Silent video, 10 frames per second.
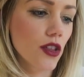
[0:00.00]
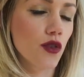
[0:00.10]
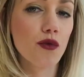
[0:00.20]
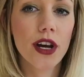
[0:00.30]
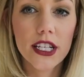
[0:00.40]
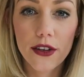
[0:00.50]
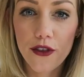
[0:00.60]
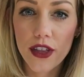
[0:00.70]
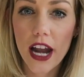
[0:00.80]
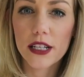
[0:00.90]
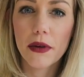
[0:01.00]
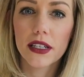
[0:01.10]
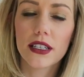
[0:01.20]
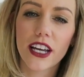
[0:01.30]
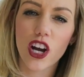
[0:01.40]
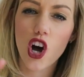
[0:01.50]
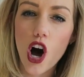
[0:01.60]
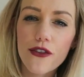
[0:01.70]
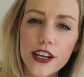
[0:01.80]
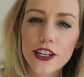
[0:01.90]
the reason for that is because it's like a
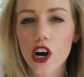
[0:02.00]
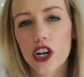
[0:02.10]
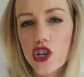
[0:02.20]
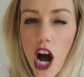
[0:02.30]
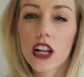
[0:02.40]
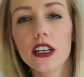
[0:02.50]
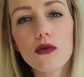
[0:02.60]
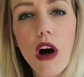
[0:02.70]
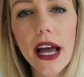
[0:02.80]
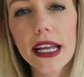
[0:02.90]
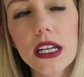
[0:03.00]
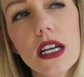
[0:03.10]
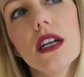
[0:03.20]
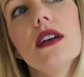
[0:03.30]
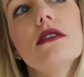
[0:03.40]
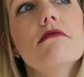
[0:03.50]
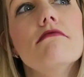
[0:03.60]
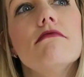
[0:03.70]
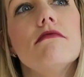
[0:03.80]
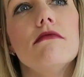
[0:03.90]
coffee dark chocolate wine,
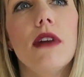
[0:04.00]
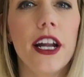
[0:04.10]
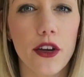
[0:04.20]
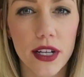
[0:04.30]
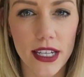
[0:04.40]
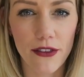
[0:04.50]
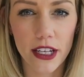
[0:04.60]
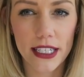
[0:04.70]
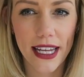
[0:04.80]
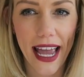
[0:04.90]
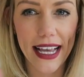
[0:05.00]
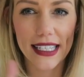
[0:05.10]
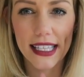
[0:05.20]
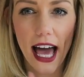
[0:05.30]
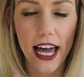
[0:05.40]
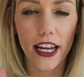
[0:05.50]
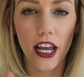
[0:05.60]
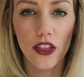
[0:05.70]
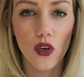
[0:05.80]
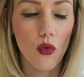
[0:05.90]
and you can definitely taste that
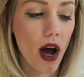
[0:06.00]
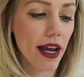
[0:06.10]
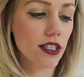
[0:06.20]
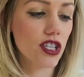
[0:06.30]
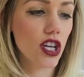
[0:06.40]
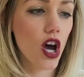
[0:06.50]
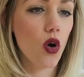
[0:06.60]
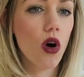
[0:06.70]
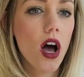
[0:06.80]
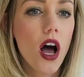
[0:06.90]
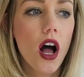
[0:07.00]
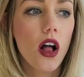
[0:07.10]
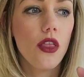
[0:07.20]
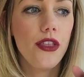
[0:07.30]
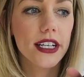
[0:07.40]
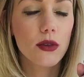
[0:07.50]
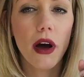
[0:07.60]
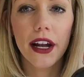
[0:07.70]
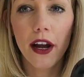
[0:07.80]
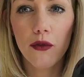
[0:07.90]
in the wine. So this
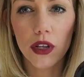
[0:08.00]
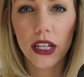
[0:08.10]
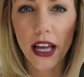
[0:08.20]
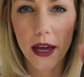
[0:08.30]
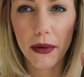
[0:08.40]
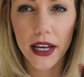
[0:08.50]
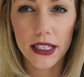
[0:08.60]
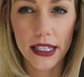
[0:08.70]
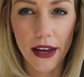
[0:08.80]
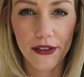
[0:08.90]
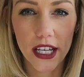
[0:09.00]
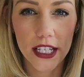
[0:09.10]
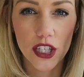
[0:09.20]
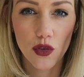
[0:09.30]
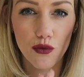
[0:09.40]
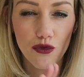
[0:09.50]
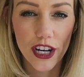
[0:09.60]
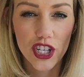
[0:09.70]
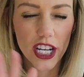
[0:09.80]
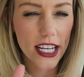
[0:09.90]
wine I really like because it definitely is the
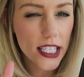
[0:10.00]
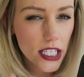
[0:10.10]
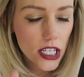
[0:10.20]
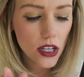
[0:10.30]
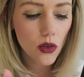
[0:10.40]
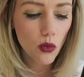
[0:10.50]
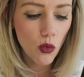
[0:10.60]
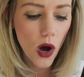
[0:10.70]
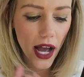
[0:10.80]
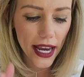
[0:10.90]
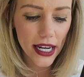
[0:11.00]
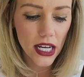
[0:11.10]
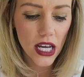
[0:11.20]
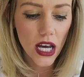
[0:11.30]
richest wine